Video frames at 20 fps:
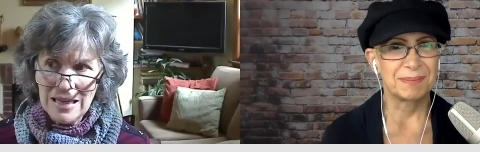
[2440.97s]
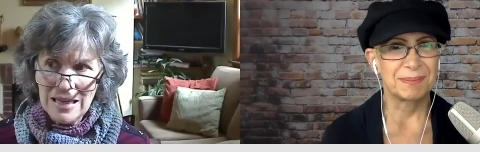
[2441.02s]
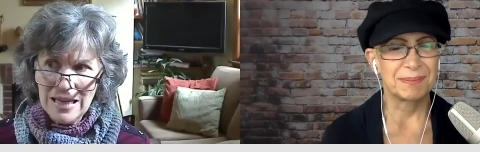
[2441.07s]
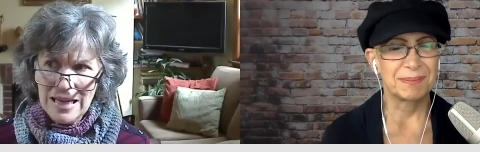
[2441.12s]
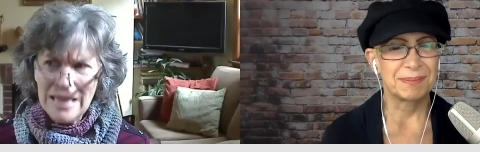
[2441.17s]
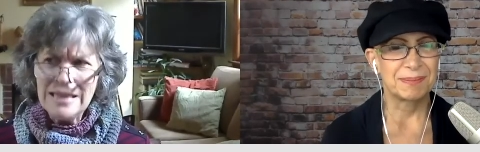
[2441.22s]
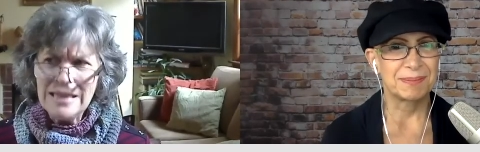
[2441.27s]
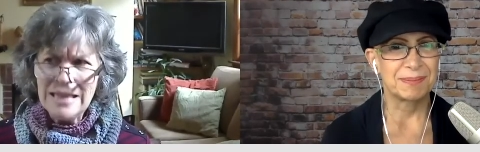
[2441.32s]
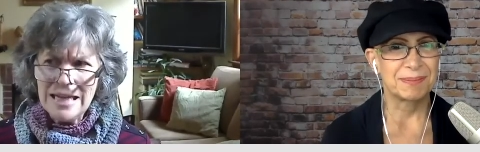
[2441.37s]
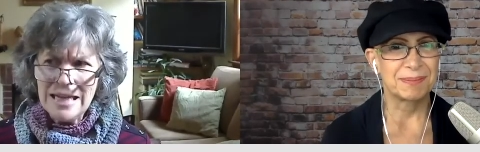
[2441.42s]

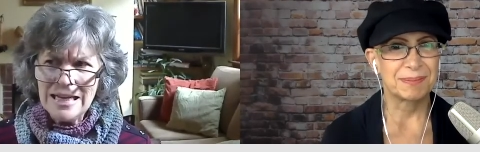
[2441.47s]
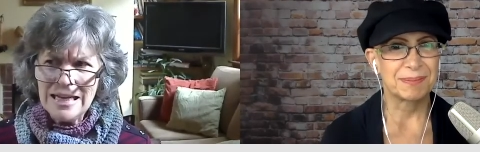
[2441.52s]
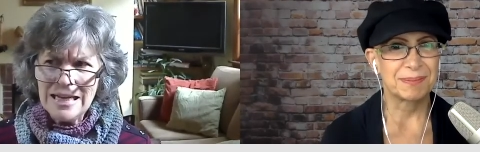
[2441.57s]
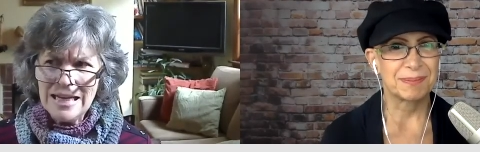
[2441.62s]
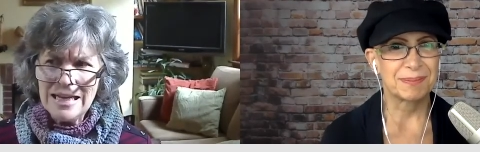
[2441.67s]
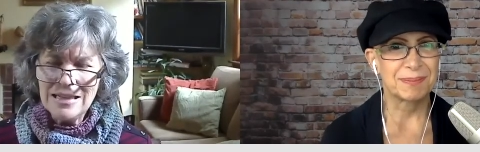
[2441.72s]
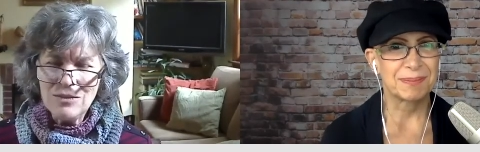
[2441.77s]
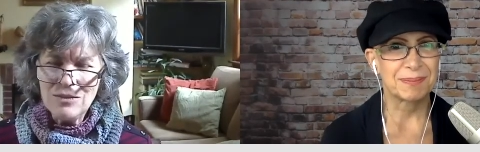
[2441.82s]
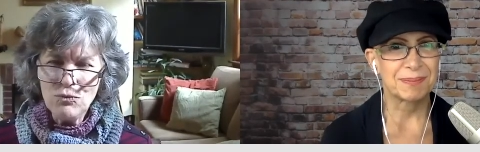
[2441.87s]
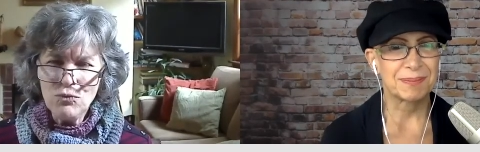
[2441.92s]
Speaker 1: it, it,
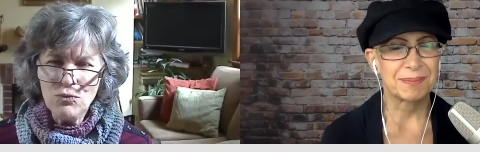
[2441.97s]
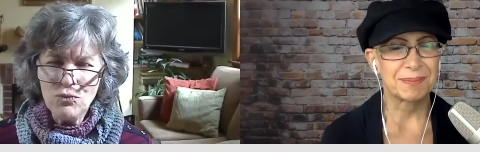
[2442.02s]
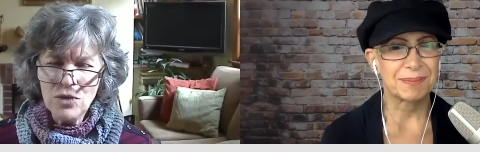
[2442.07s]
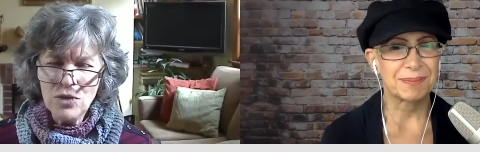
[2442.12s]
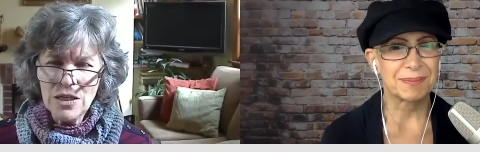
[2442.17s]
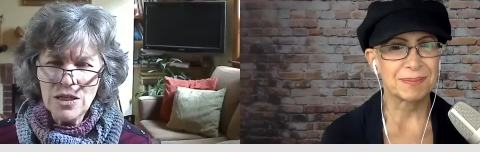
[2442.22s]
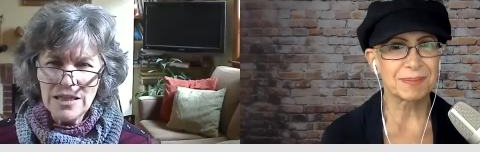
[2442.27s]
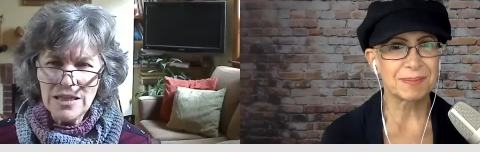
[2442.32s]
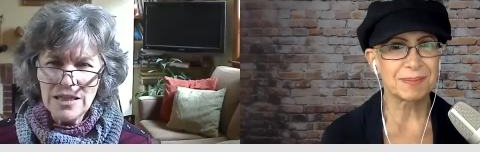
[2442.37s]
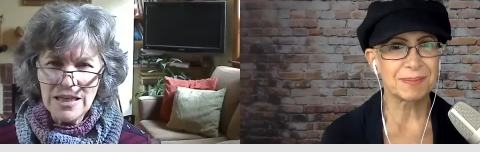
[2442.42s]
it,
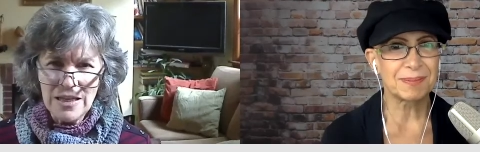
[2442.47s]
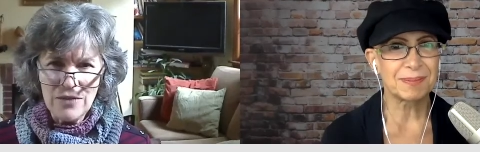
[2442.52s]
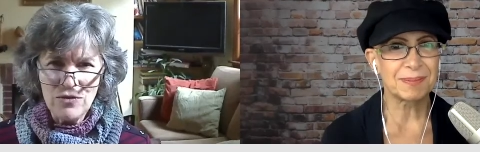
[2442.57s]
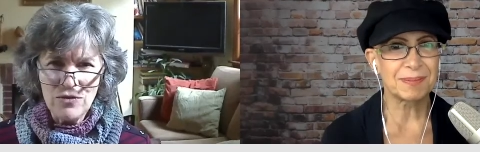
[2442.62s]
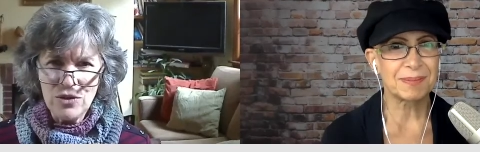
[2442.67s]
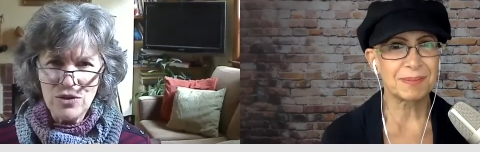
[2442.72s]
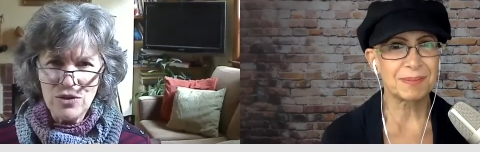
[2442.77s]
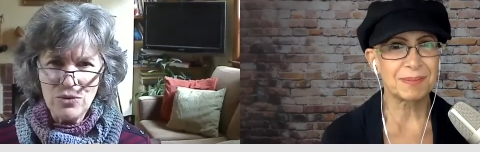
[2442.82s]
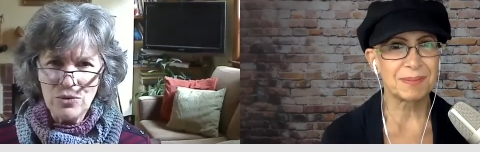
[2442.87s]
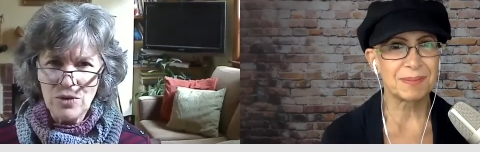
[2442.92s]
really gives
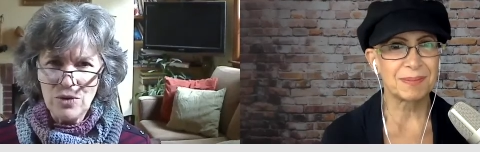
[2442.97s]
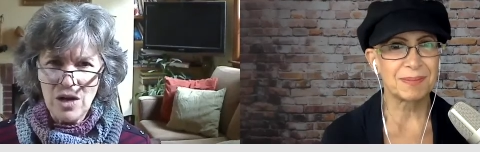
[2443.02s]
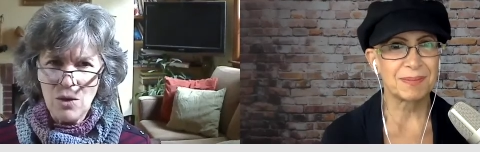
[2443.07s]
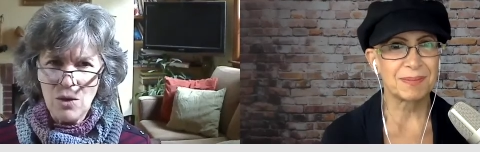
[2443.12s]
you a